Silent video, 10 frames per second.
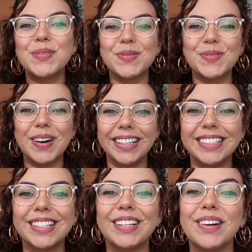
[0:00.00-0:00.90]
What
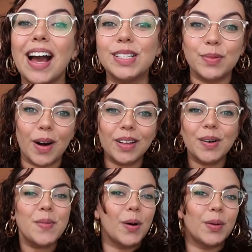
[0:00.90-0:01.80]
is good, you guys?
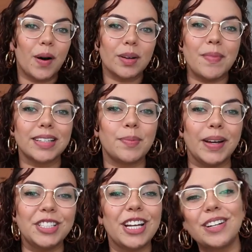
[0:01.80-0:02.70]
Welcome or welcome back to
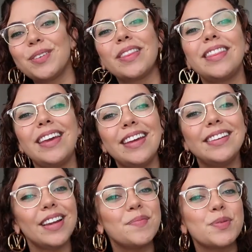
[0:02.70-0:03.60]
my channel, the
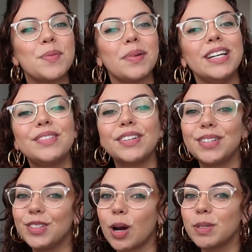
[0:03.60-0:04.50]
number one place for
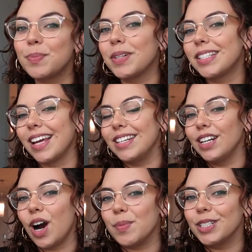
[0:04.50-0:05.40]
new dropshippers and
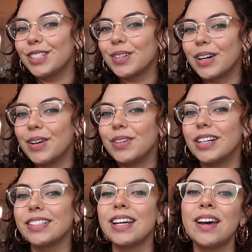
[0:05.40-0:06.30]
e-commerce store owners.